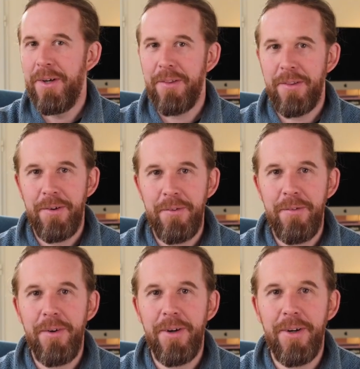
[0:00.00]

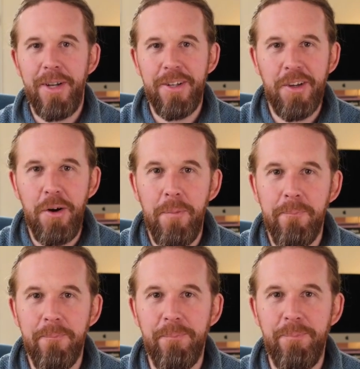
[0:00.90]
So let's go.
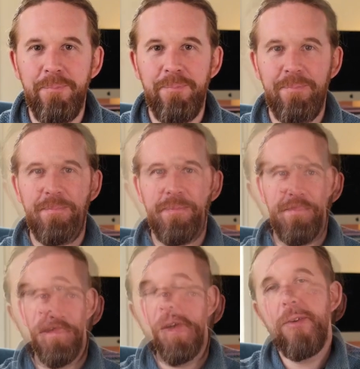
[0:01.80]

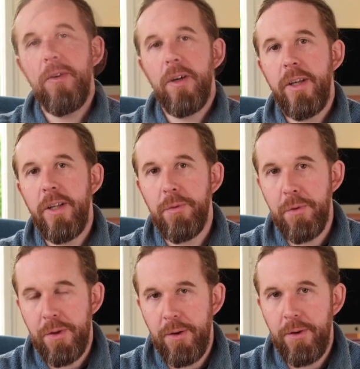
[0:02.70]
So you definitely need to
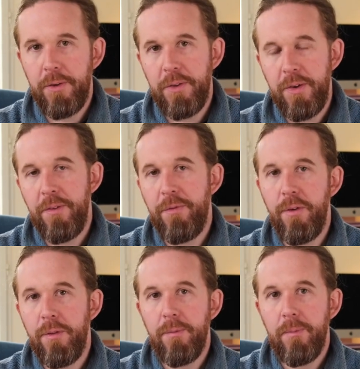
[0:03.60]
research the
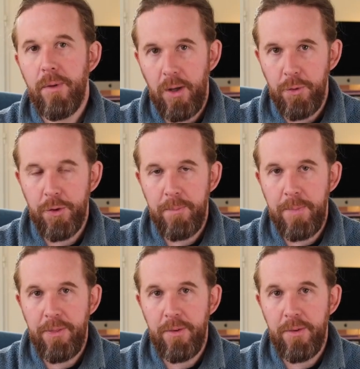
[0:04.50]
different closure
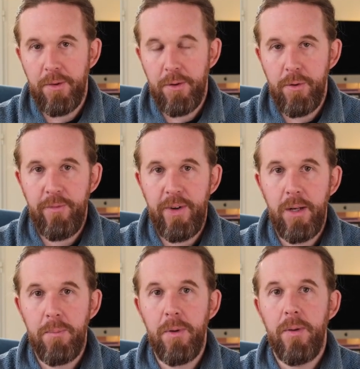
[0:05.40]
methods that are
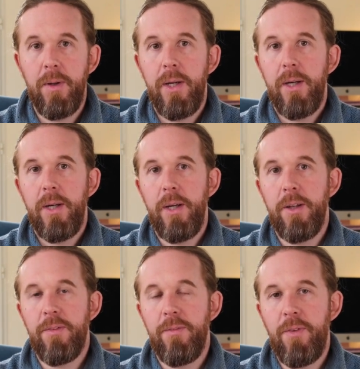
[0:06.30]
available.
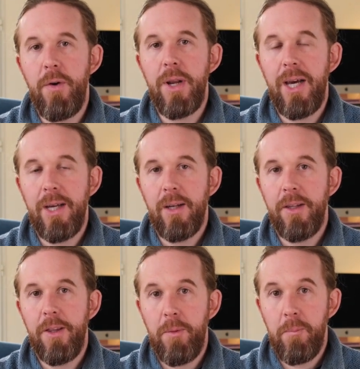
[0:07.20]
It's very likely
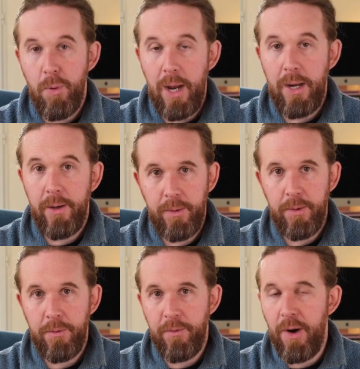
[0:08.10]
the umbrella.
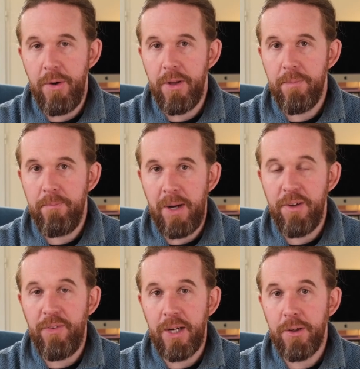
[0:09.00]
There are various
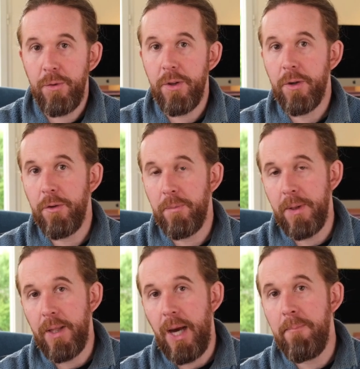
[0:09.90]
manufacturers. It could
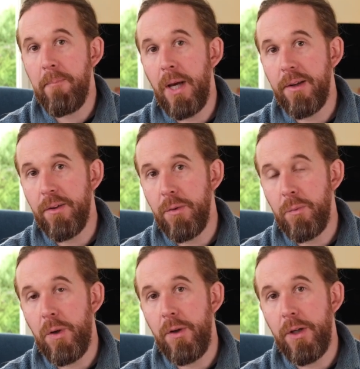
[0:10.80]
be the Amplatzer
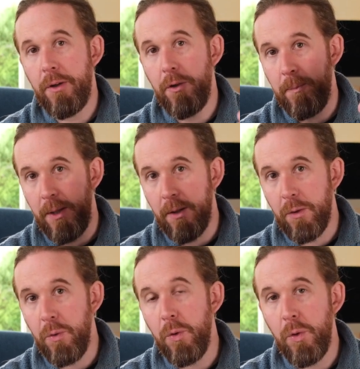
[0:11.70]
one, it could be the
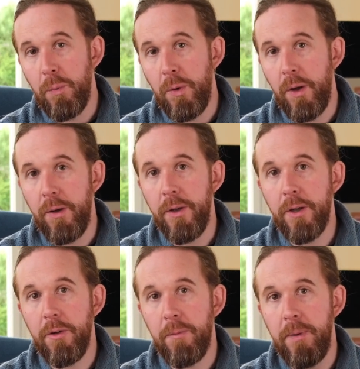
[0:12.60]
Gore one,
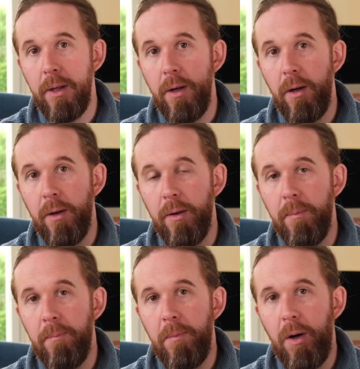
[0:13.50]
it could be
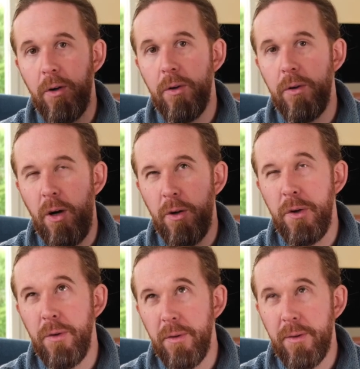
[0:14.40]

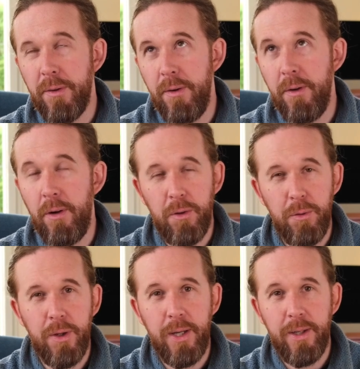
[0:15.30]

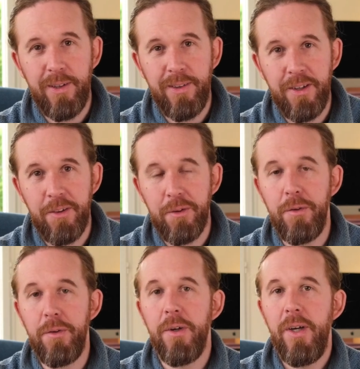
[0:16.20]
Occlutech, I think it's
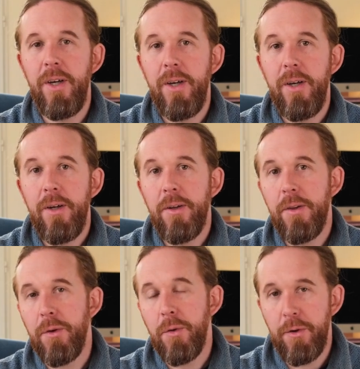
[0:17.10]
called.
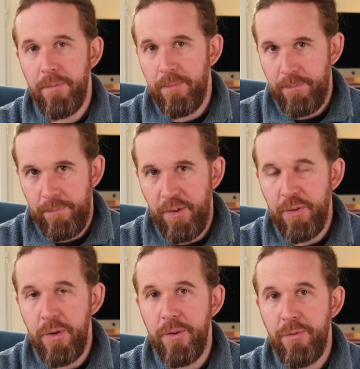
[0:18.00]
There are a
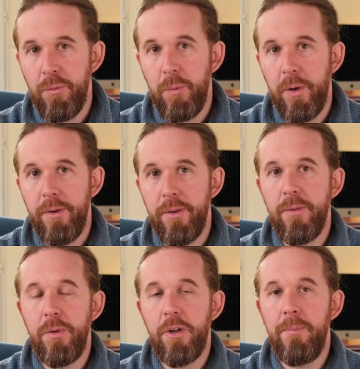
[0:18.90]
few different ones
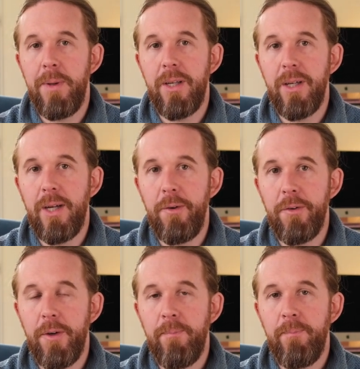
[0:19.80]
which you might encounter.